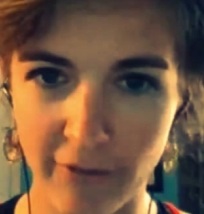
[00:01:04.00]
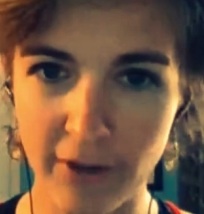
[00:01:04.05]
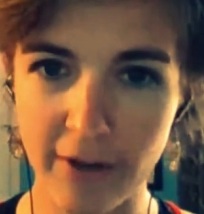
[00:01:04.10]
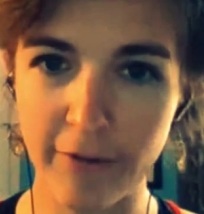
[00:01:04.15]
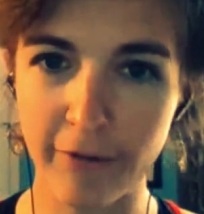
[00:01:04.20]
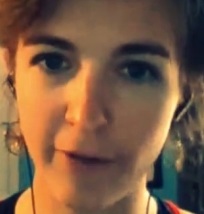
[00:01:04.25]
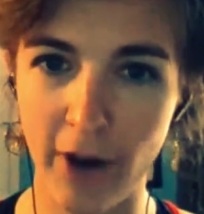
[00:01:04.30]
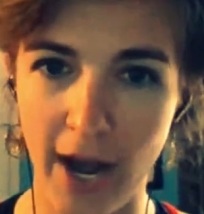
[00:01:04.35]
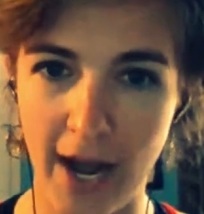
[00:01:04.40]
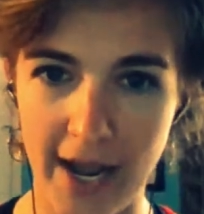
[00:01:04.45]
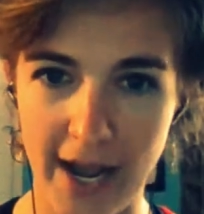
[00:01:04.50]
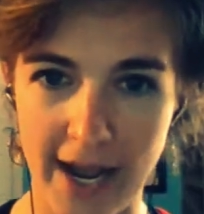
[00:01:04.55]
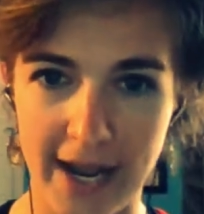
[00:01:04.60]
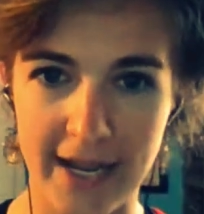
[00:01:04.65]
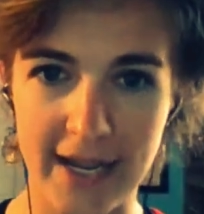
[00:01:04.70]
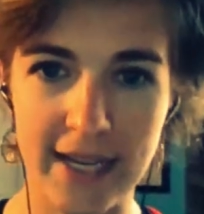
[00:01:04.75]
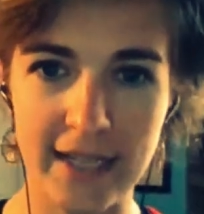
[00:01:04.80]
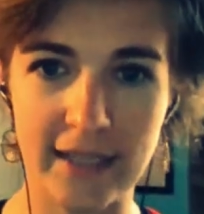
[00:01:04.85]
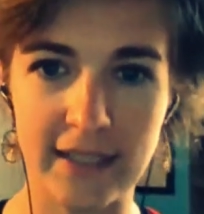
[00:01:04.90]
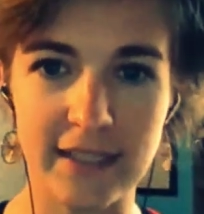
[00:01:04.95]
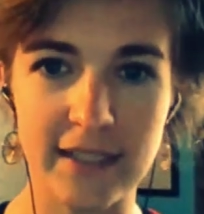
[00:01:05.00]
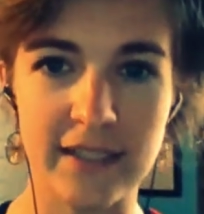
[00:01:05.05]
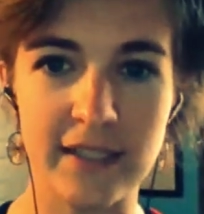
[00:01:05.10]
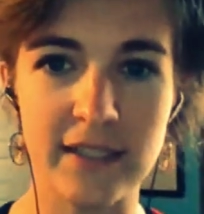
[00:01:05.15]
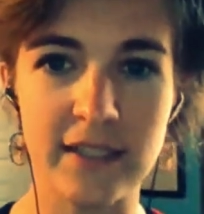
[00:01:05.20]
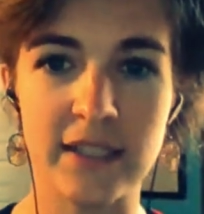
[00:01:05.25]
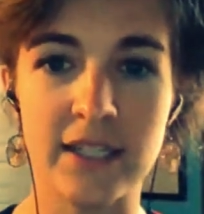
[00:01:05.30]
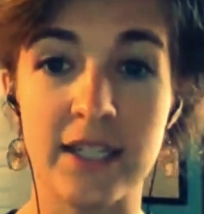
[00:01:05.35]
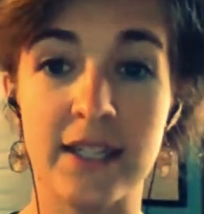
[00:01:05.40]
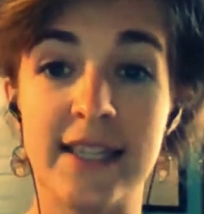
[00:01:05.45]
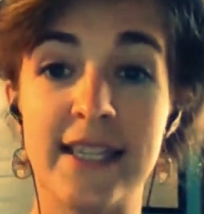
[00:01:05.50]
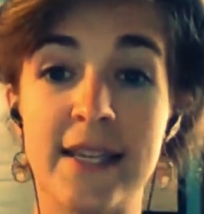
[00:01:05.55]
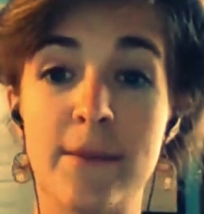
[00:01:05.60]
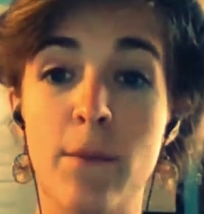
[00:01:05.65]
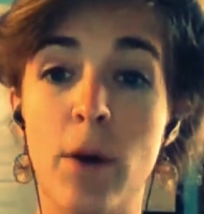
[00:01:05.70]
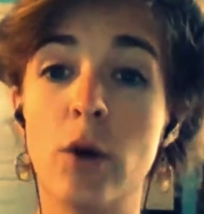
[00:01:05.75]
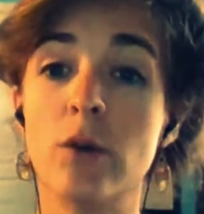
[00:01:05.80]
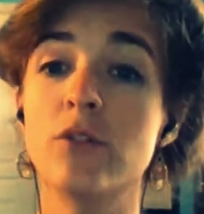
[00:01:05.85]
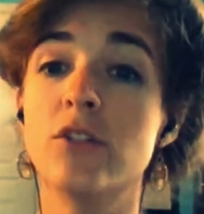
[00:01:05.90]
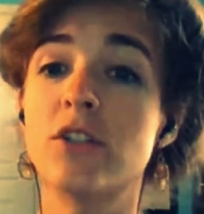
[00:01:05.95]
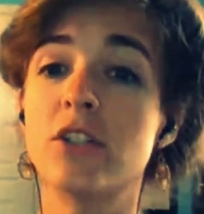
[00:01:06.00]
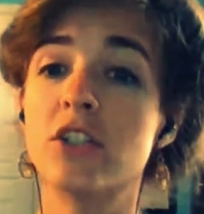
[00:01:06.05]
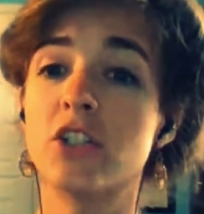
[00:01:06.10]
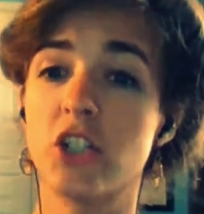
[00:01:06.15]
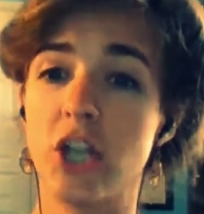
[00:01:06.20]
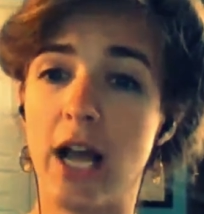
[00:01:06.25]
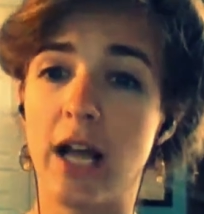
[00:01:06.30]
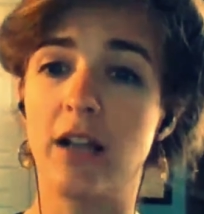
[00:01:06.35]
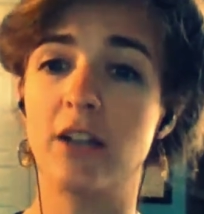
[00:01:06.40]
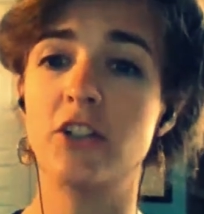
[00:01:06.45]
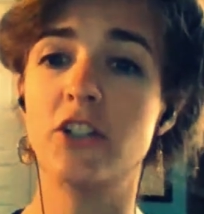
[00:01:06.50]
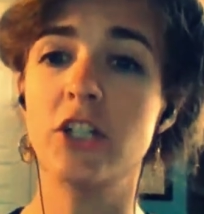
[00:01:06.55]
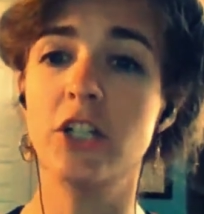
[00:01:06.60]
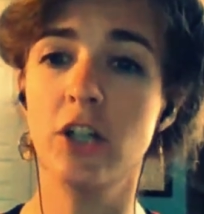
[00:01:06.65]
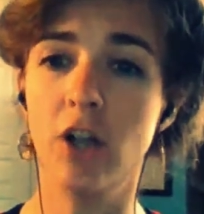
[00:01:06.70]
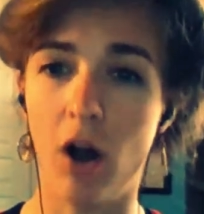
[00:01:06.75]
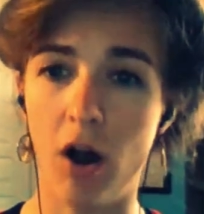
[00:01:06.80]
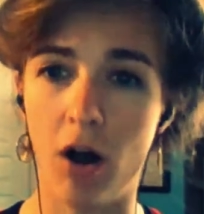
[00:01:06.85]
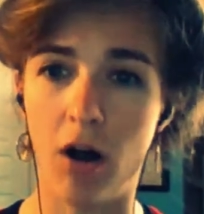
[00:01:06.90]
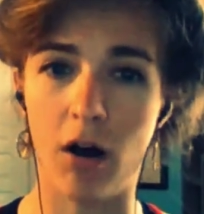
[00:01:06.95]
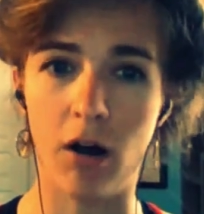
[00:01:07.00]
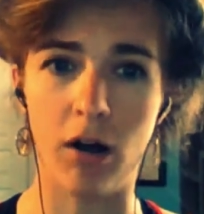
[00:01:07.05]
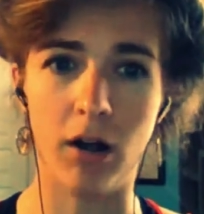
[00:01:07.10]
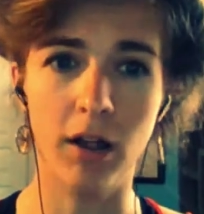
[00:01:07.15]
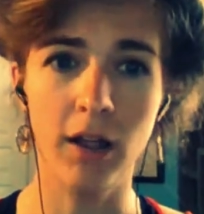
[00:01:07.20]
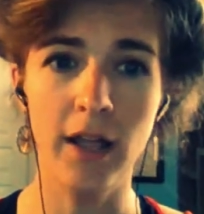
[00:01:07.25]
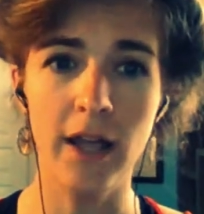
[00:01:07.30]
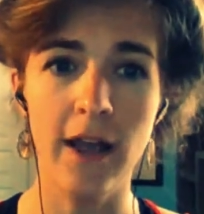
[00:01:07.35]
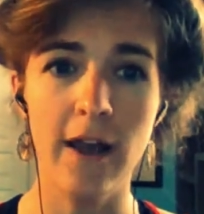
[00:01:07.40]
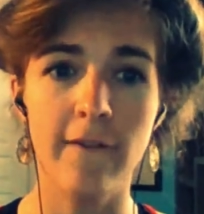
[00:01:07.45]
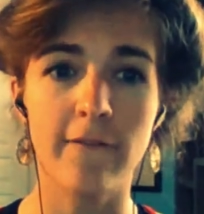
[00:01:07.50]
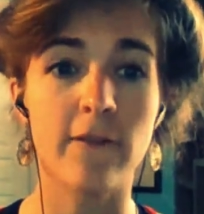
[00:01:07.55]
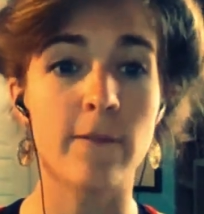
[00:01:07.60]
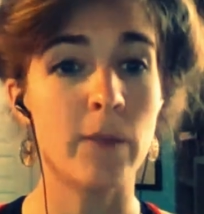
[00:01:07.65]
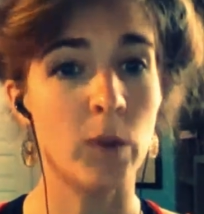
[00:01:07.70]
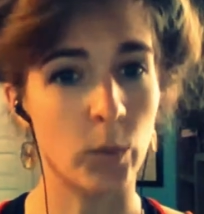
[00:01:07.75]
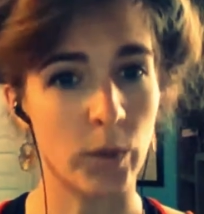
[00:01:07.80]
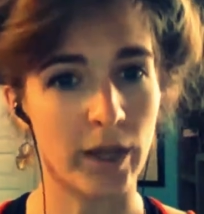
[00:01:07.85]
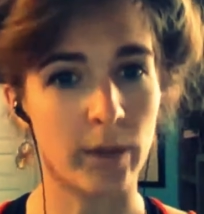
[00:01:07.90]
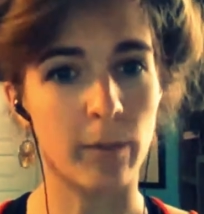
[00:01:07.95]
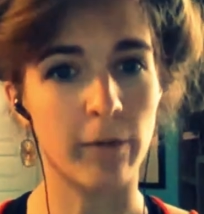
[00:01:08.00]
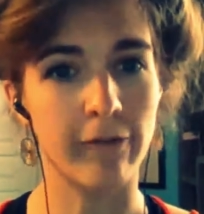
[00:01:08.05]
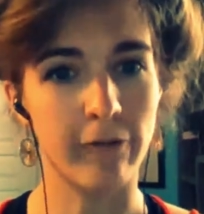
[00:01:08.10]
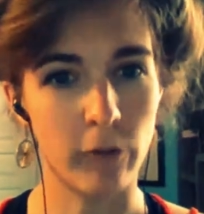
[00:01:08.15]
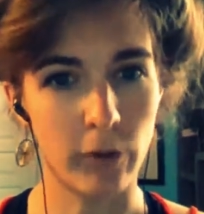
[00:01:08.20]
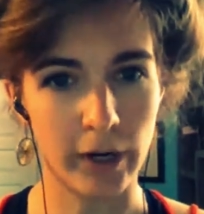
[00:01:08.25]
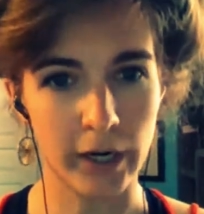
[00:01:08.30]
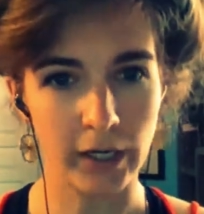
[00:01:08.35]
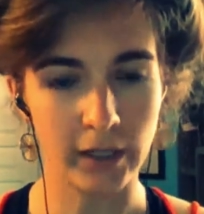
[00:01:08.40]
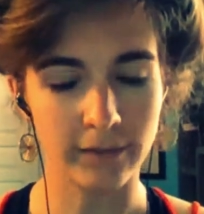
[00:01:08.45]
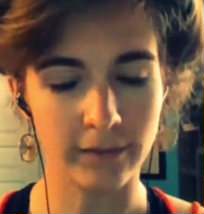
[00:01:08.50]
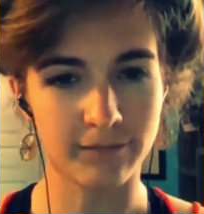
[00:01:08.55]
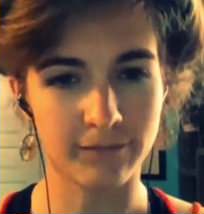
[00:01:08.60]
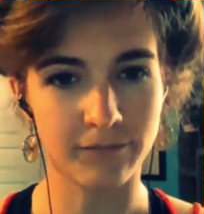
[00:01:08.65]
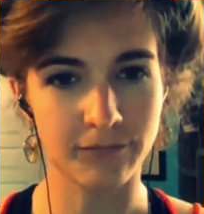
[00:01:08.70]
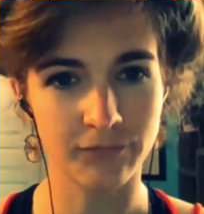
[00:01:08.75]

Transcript: Friday, he listens to the most challenging call from the week before.